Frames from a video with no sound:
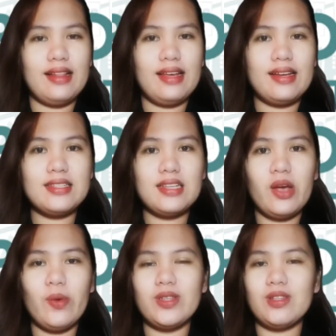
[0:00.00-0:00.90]

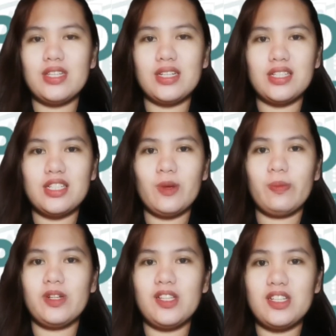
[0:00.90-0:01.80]
Nonetheless, I want to take
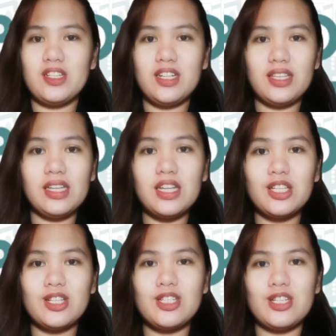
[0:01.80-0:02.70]
this
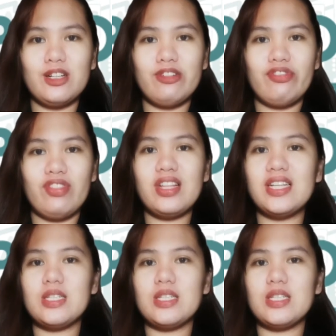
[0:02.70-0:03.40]
opportunity to serve